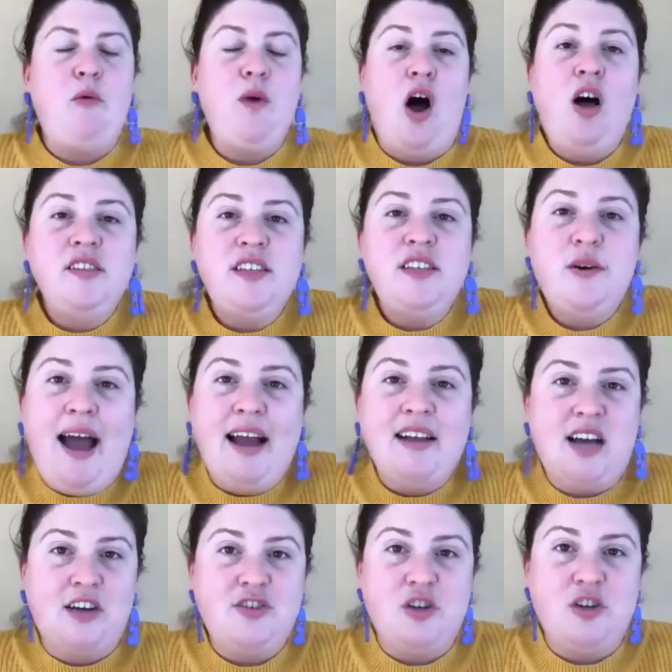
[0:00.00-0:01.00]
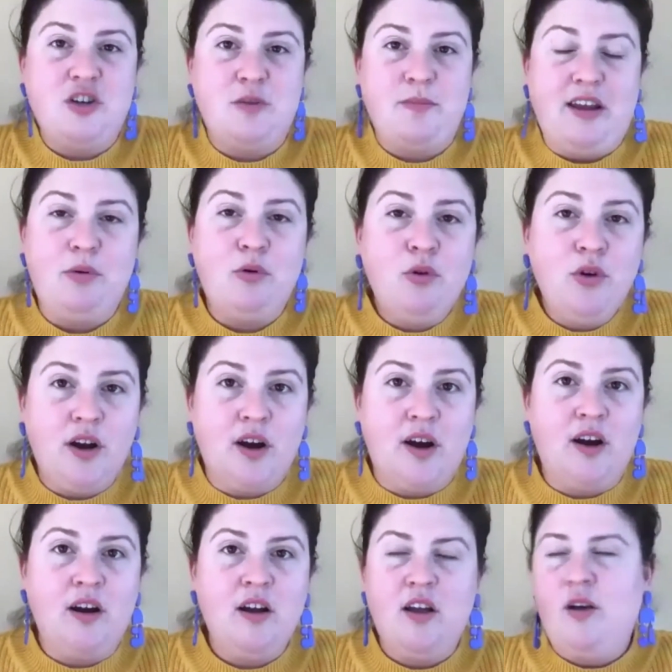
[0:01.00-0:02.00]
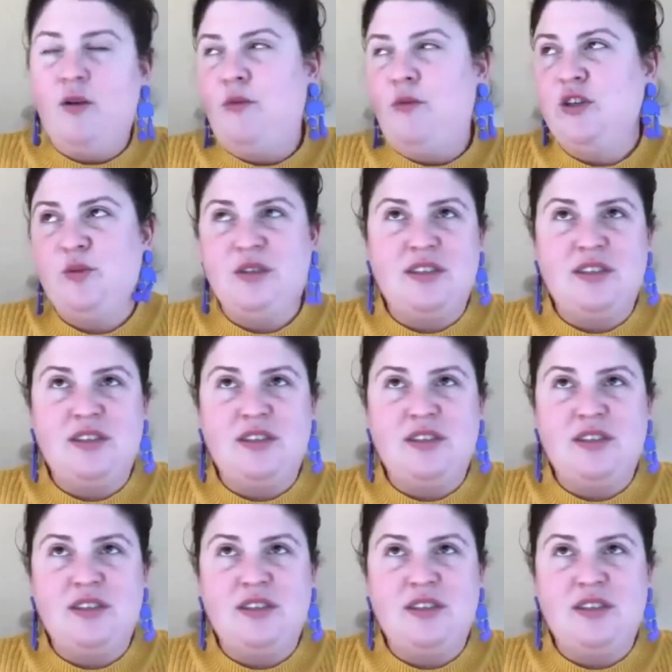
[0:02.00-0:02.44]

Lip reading: We also had Dr. Becky Porter,